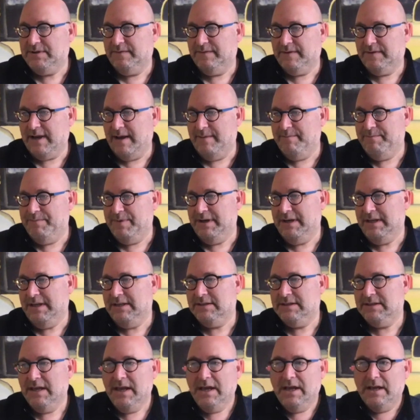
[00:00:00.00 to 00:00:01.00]
of
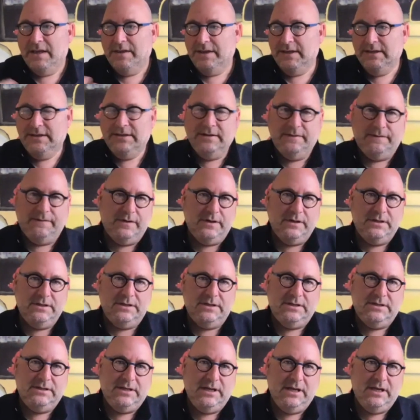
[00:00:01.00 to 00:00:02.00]
companies, the
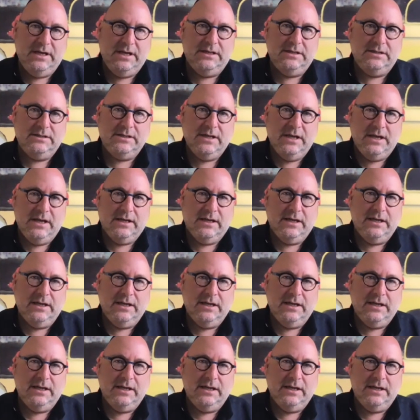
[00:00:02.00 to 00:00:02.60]
different tiers.